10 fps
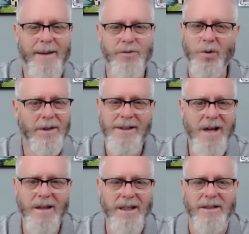absolutely
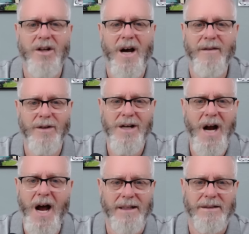nothing to offer
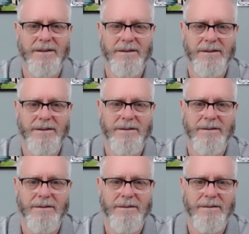God
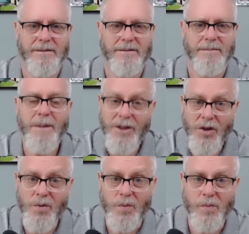but you.